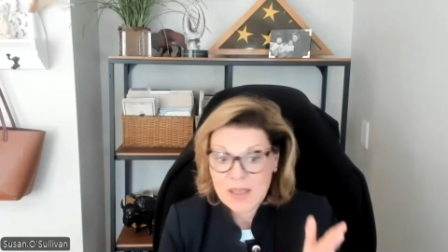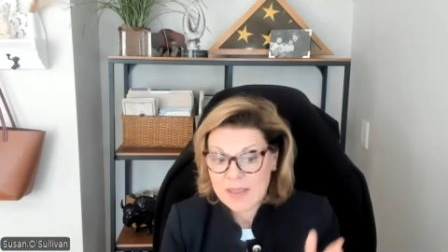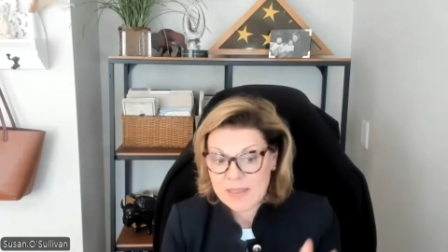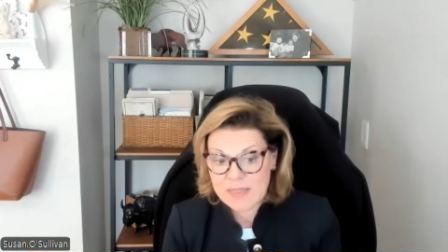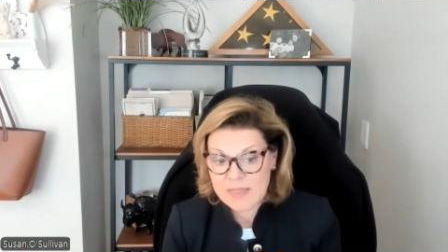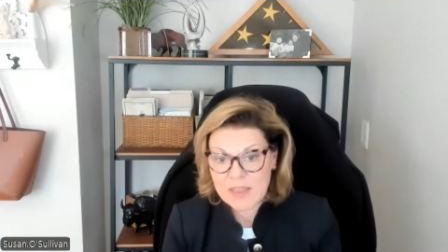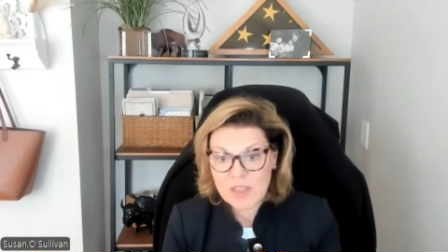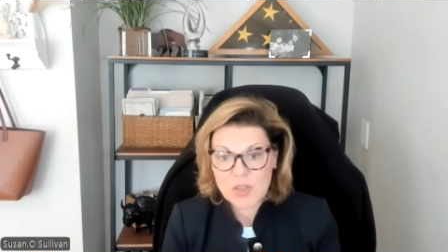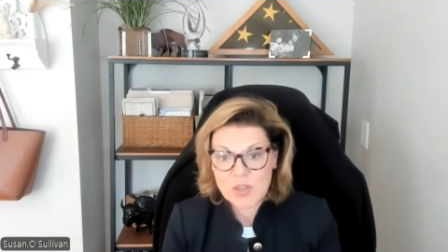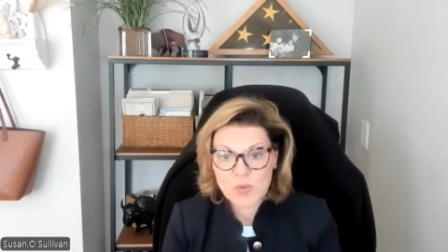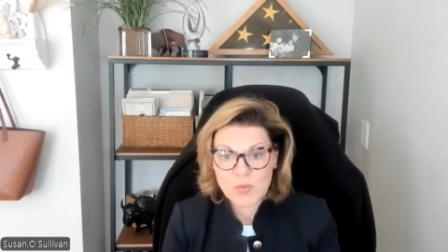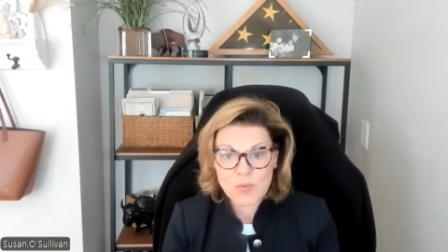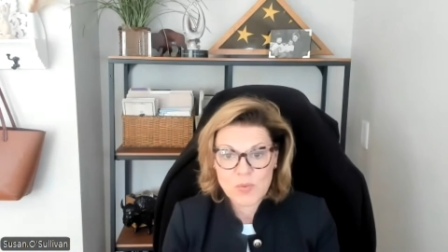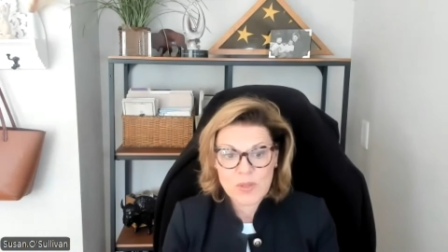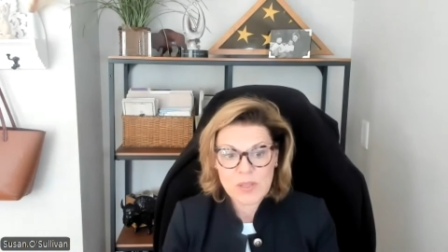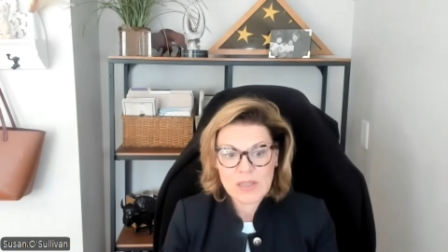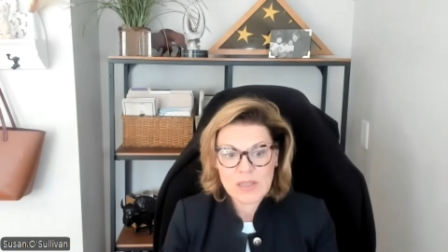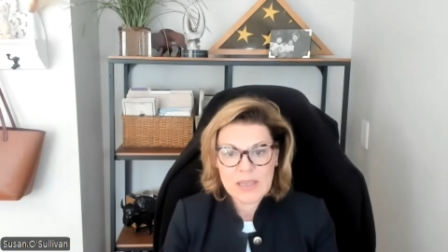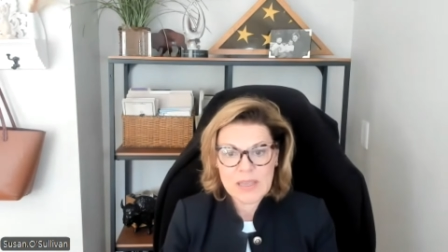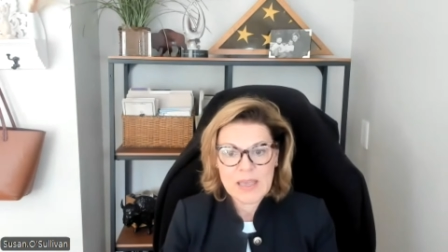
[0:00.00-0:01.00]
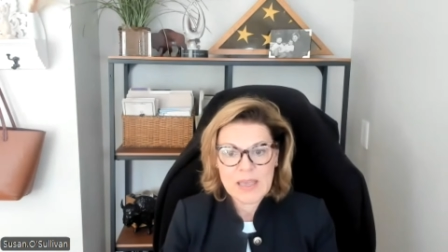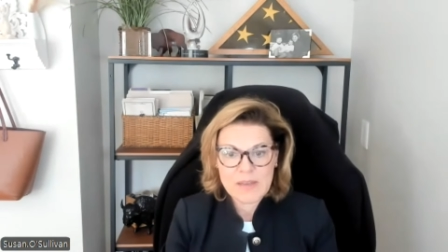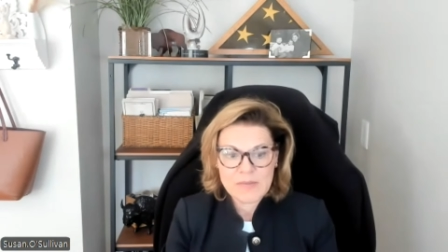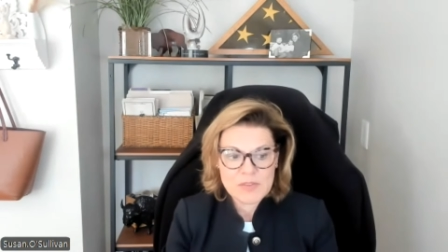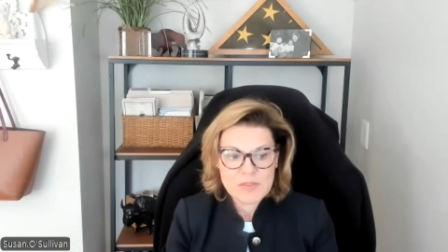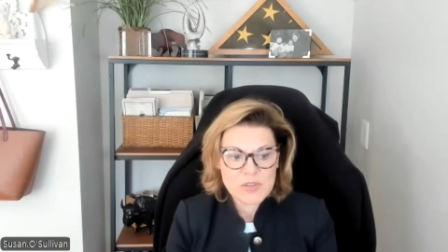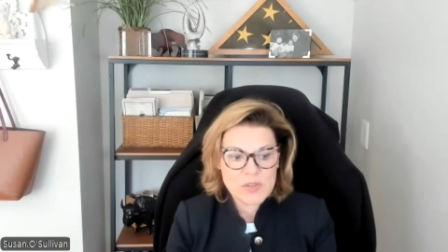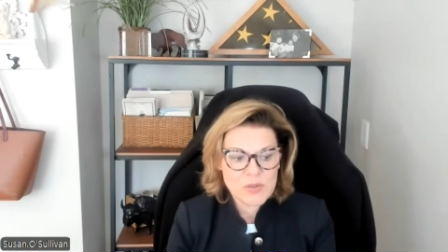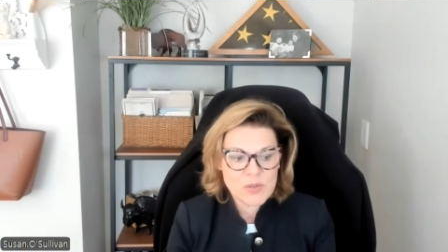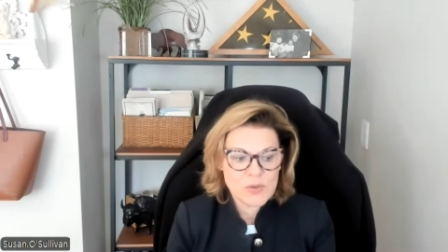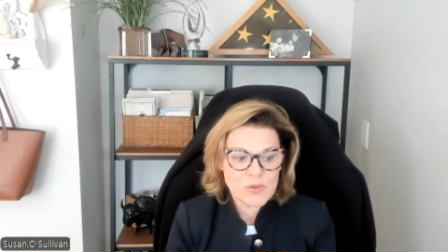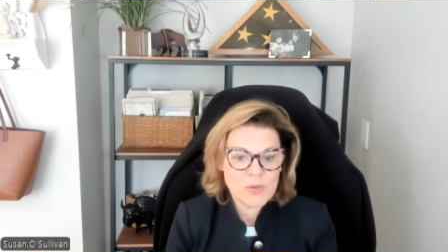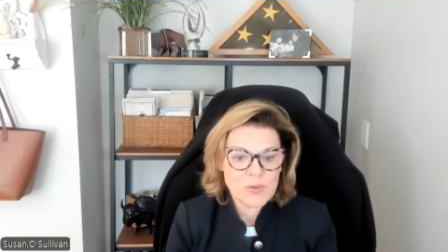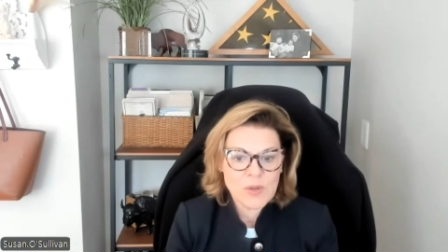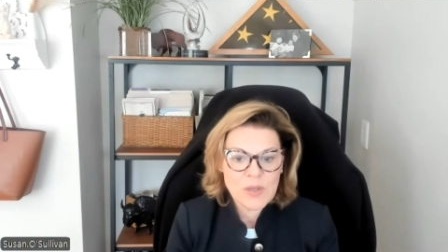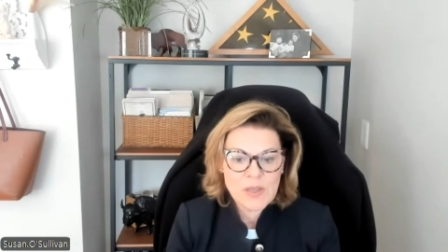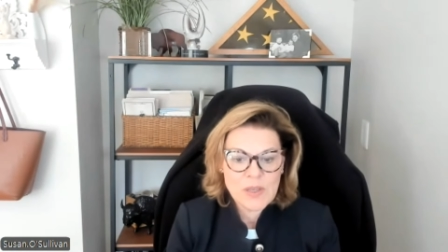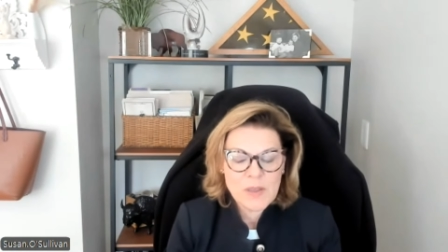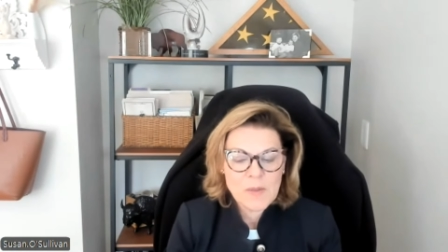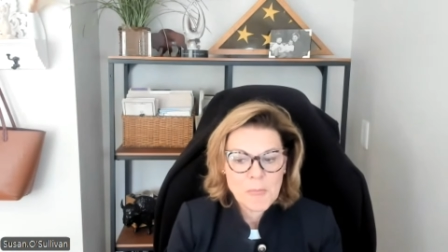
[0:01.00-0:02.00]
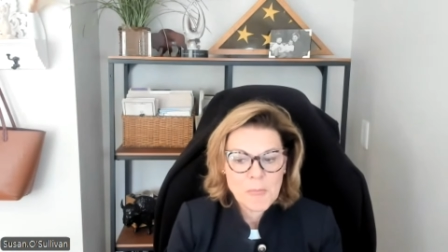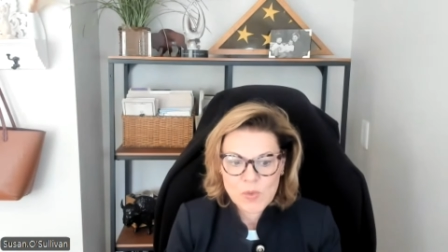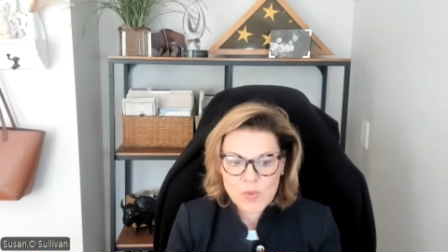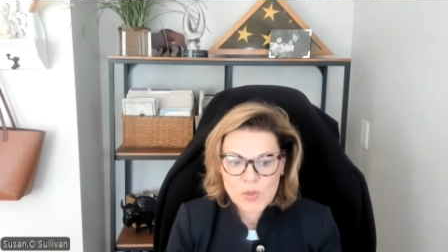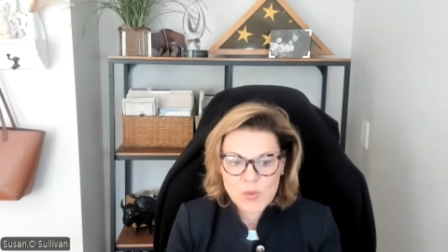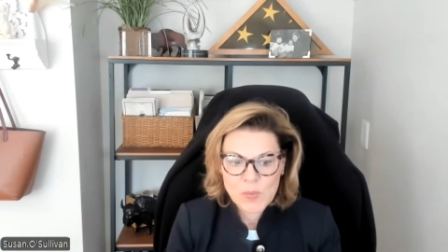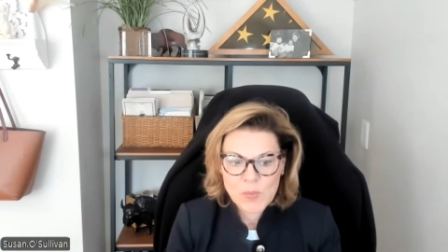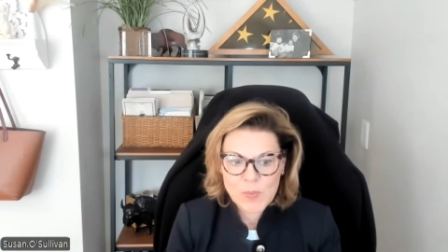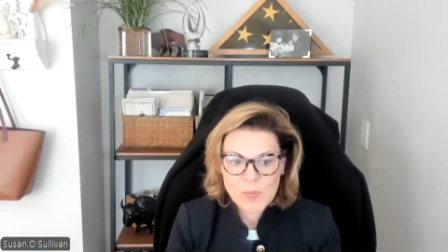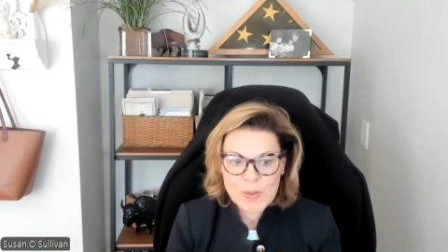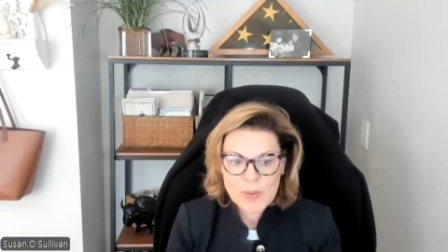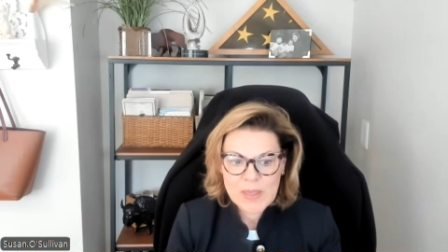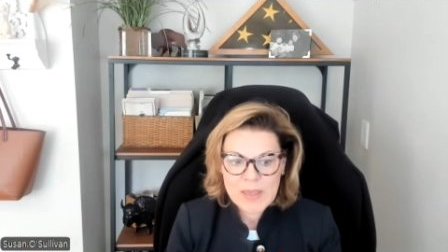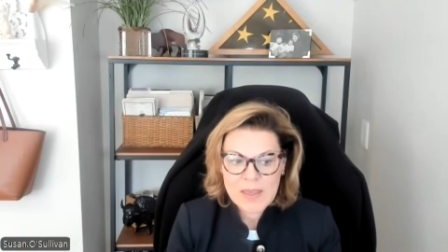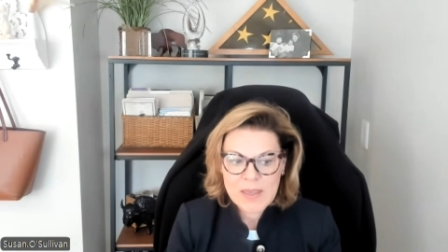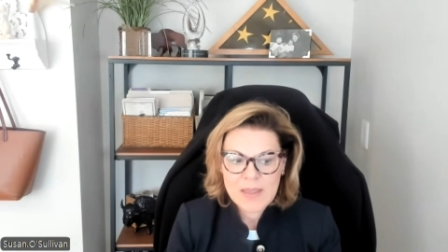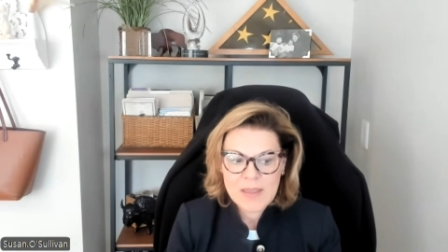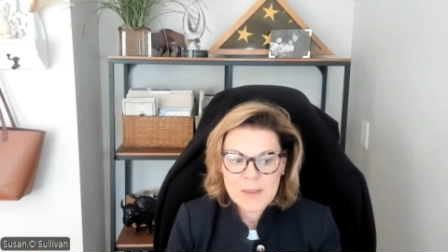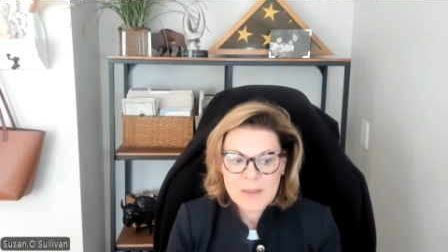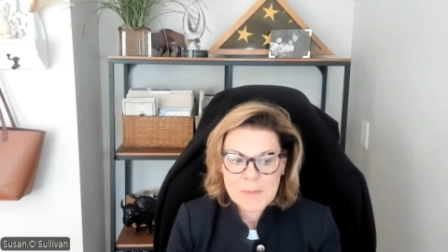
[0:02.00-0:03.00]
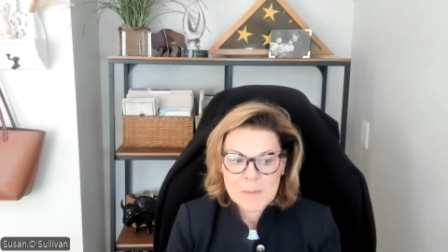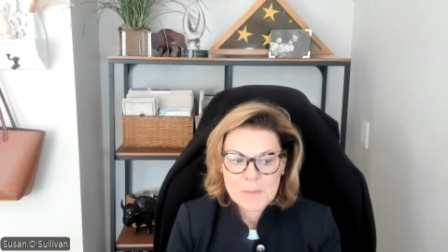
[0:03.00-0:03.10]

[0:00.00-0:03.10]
I think you mm-hmm. really have to you pick